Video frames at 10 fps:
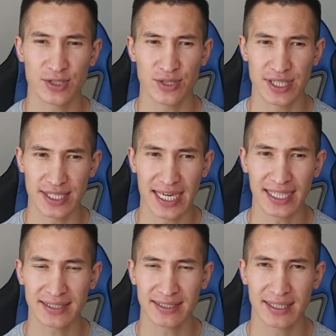to
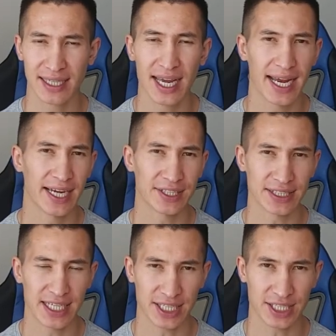design and
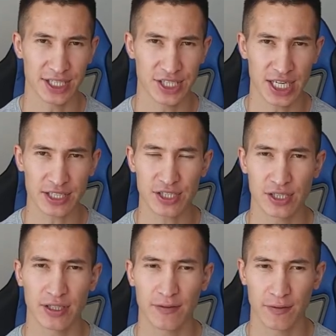
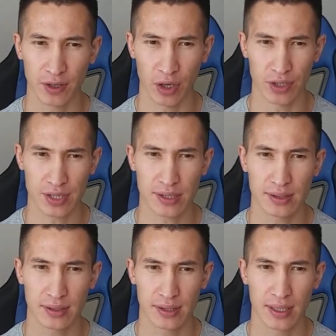architectural flaws,
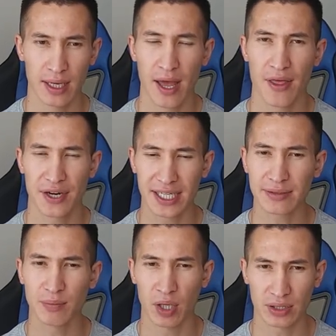
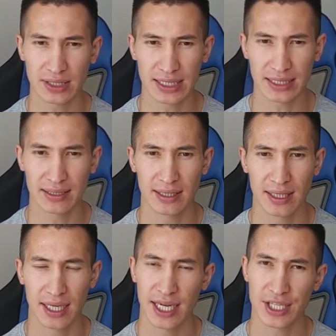threat modeling,
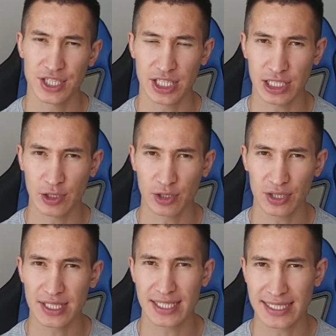and secure
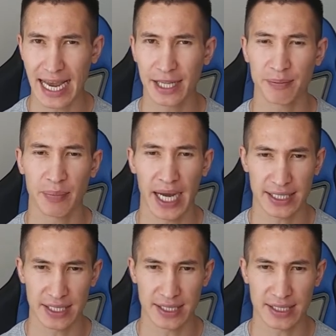design
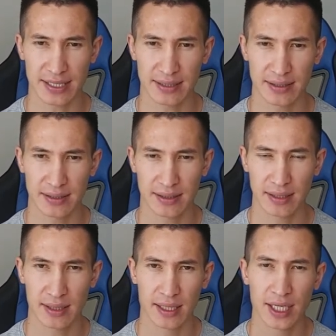patterns.
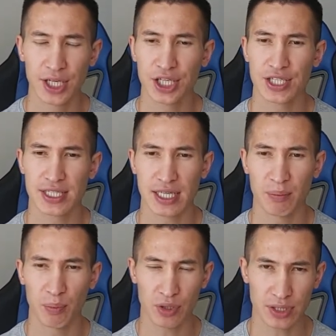It's
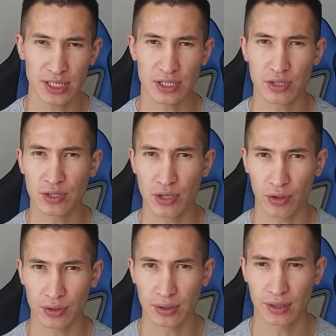important to note